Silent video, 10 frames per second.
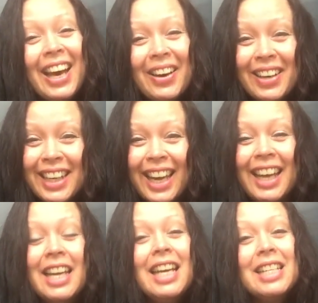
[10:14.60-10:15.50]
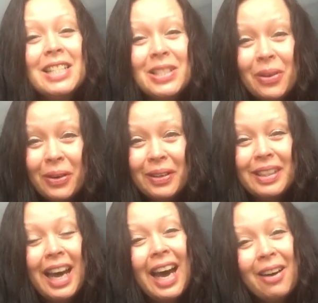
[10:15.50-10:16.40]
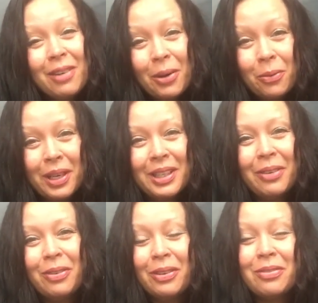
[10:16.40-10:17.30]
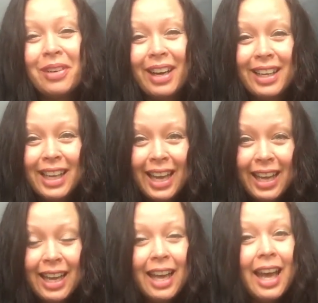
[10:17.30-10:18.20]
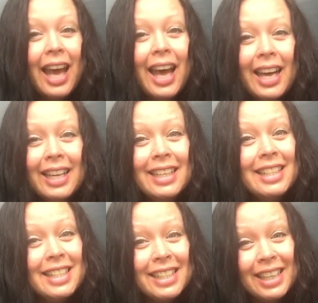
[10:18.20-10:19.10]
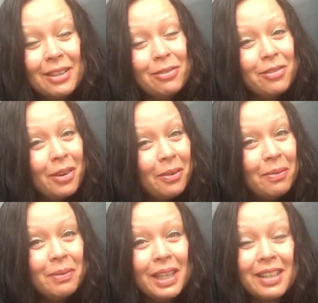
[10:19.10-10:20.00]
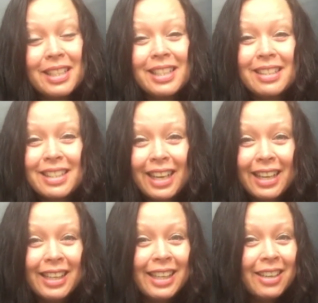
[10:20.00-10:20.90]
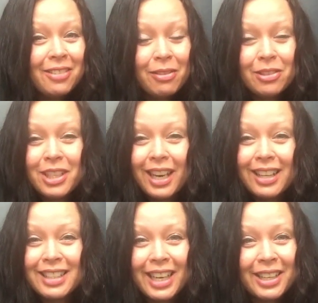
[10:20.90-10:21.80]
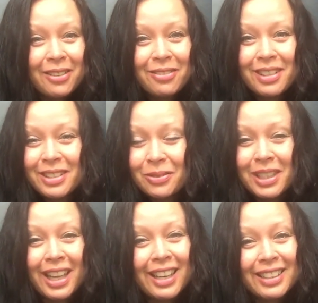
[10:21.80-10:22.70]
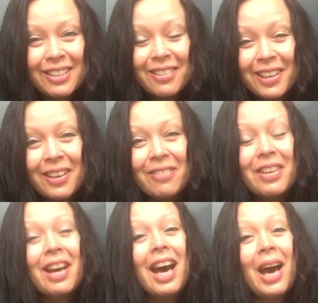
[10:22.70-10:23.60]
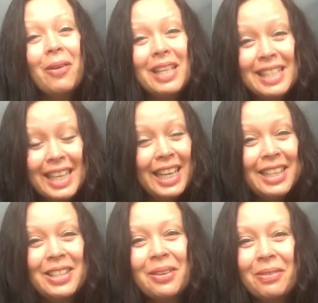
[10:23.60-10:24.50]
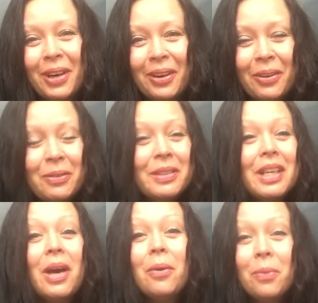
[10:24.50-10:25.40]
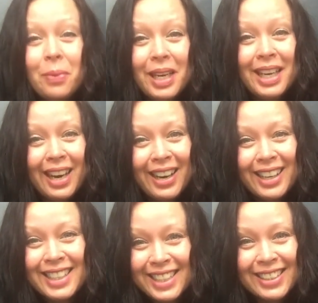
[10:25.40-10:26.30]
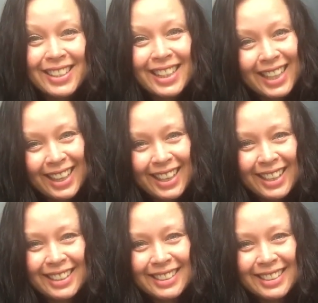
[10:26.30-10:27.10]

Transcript: Okay, so have a wonderful Friday. And from Chris and Sun, Refugee Alliance head office, with a lot of love, I will see you tomorrow. We are together.